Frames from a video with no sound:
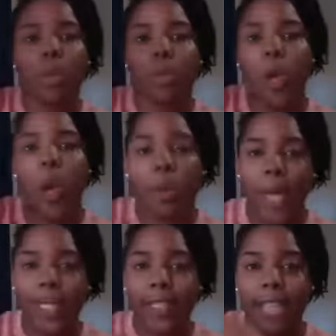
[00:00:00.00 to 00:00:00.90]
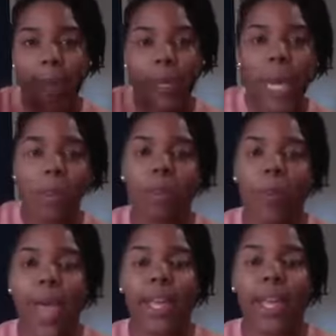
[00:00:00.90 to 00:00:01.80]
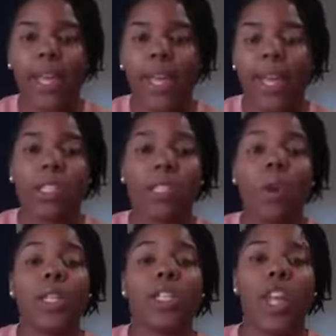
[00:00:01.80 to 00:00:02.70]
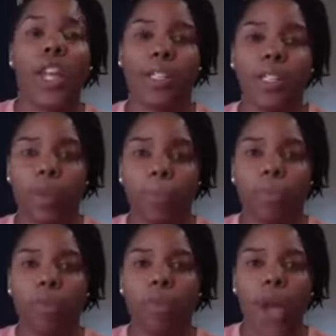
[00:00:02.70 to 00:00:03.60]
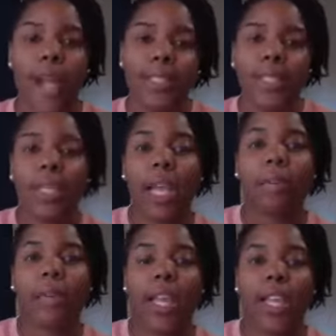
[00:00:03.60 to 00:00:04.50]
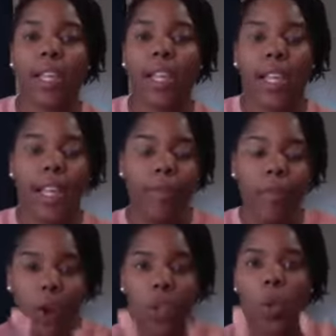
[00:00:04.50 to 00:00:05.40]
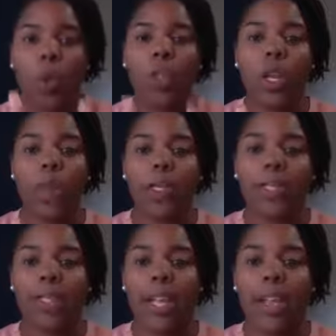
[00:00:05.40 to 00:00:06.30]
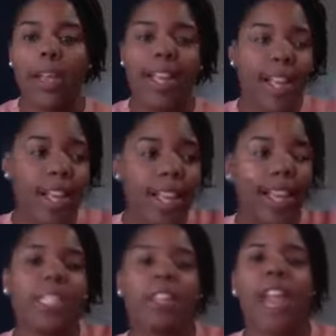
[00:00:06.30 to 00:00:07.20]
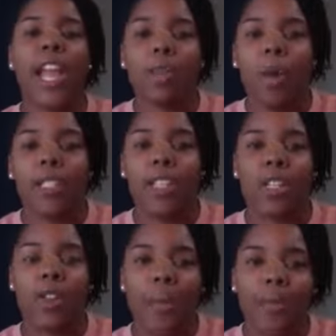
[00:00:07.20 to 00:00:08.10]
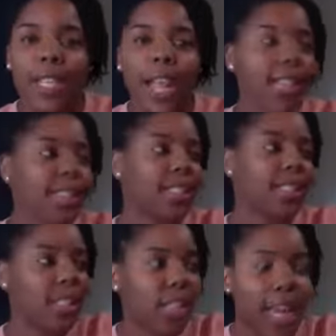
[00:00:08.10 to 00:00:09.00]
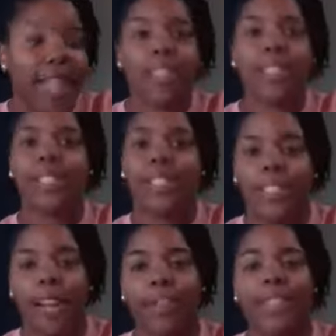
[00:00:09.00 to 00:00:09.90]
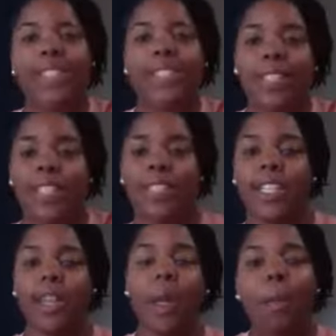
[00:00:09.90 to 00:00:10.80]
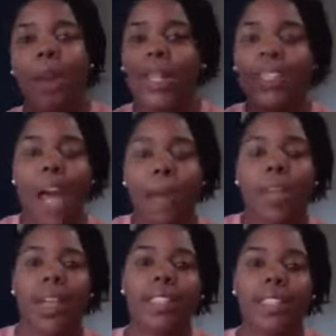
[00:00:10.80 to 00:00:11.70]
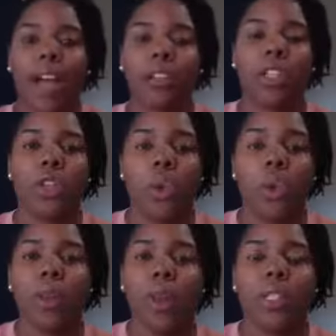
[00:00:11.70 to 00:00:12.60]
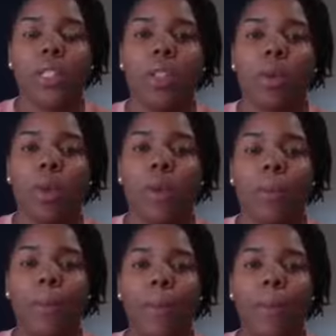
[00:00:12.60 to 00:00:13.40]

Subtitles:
the room, and by the time it comes back, it's totally changed, right? It's the same thing. If you're doing 20%, it gets to the next person, it drops to 19, 18, 17, 16. By the time it gets down to the newest person in the room,